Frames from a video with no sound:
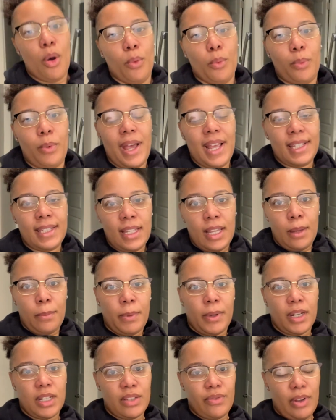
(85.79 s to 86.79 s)
What's up,
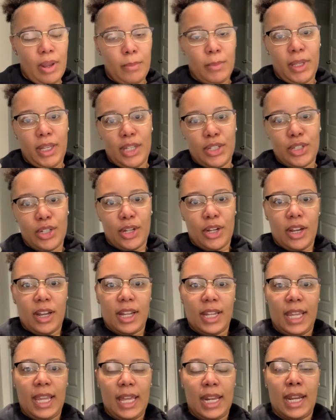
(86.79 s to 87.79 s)
Pearse family? It's your girl,
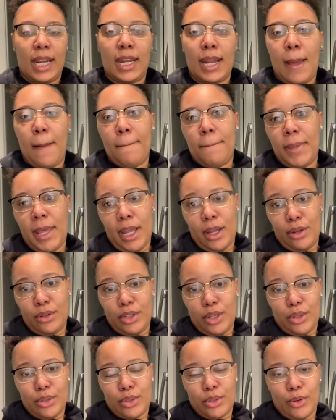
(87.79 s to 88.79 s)
KEANNA, and I'm back on
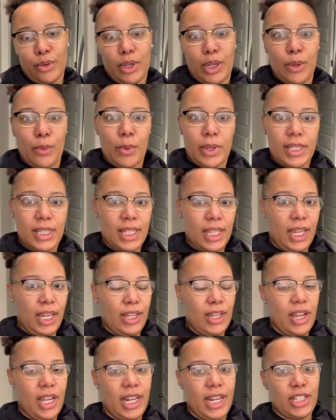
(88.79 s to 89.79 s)
your screen once again,
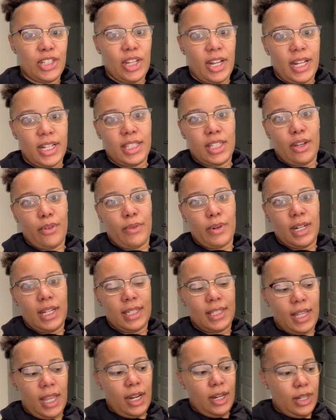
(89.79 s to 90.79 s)
y'all. As y'all can tell from the
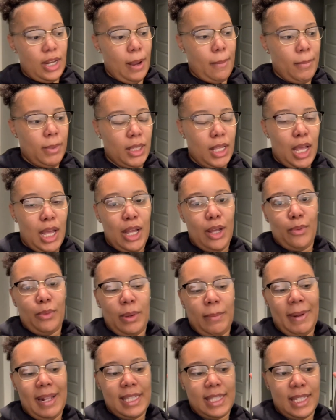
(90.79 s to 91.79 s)
title down below, we
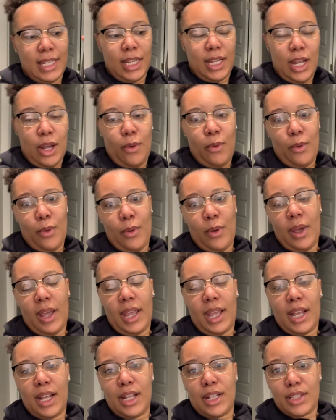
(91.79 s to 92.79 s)
about to go
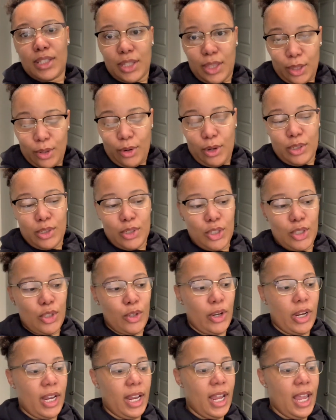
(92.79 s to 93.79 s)
to the grocery
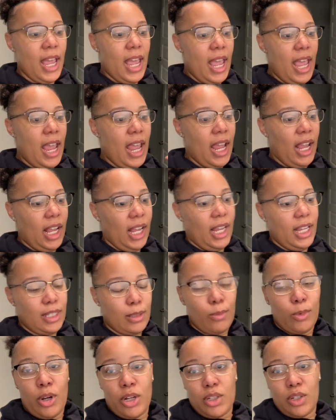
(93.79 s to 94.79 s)
store and get
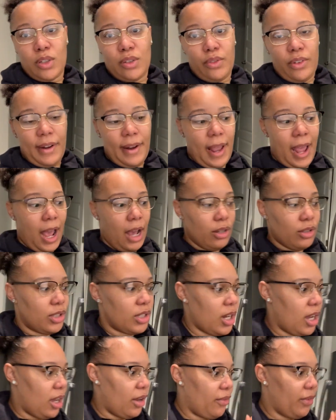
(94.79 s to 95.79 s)
some groceries for the house,
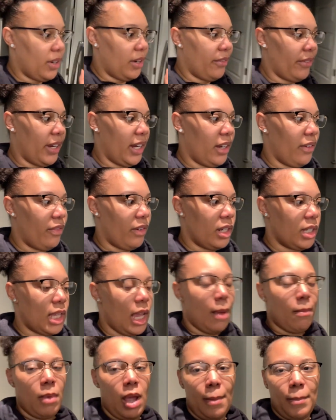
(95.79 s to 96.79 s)
y'all, for the very first
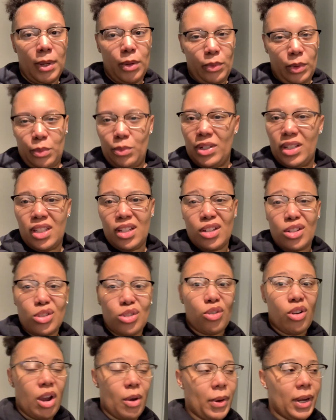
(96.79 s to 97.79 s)
time. I mean, we went to the
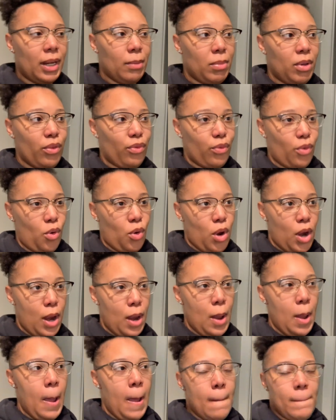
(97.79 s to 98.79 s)
store already
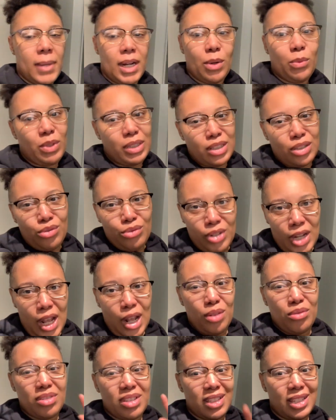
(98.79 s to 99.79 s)
before, but it was, you
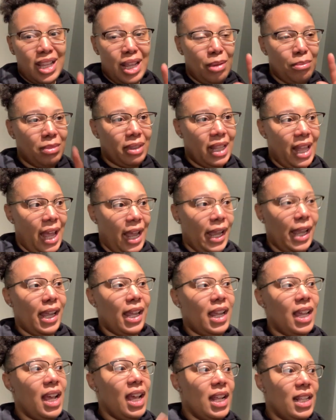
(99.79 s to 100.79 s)
know, some light.
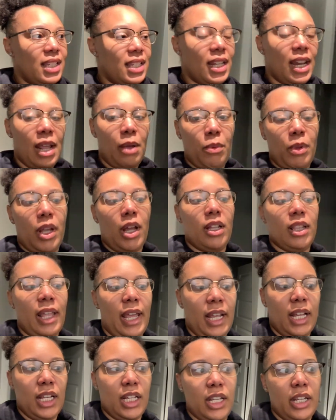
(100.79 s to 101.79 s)
Today, we're going to,
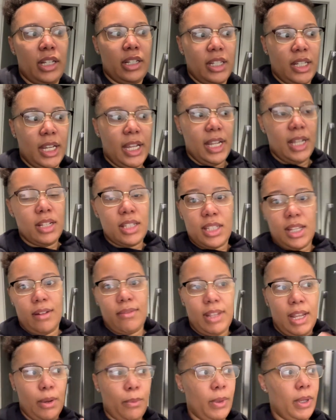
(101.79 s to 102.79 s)
like, get
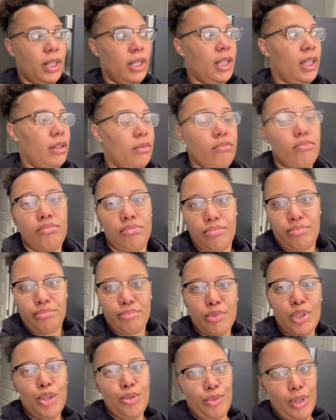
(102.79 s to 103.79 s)
stuff that we...
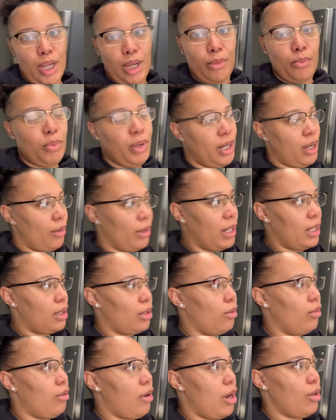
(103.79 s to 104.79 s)
You know, we're gonna get
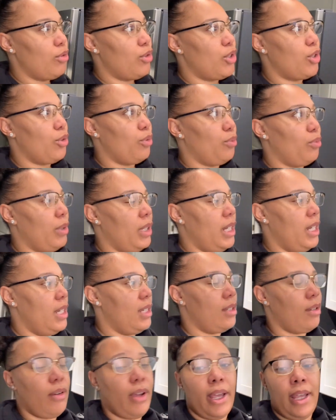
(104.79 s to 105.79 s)
the
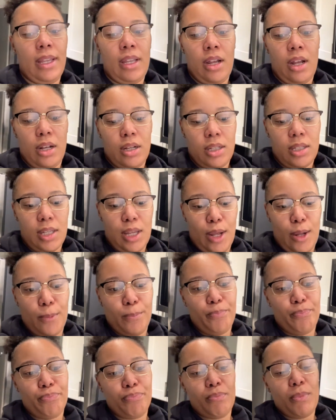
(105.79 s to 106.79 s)
groceries, okay, y'all?
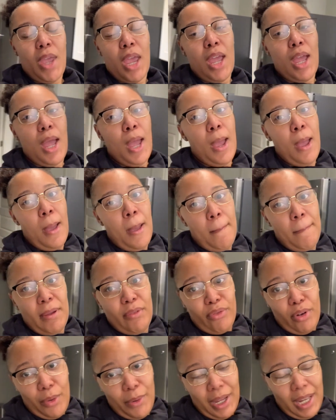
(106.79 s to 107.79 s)
So,
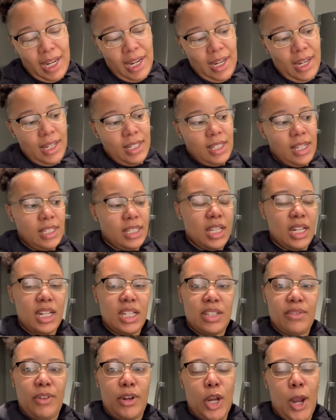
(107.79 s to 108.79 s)
before we get into the details of
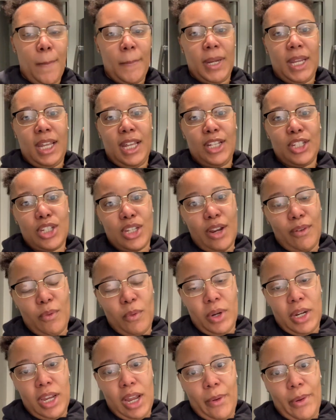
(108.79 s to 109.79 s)
this video, I'm gonna need each and every
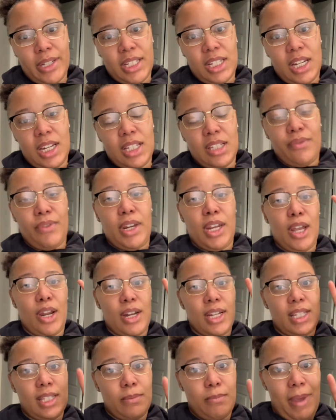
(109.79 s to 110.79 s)
one of y'all watching this video
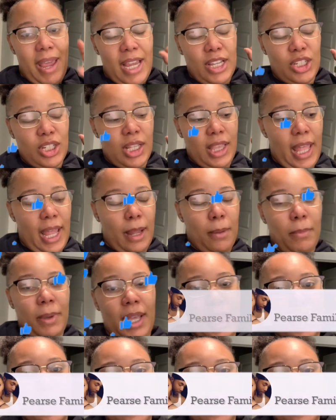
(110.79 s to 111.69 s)
to smash the like button,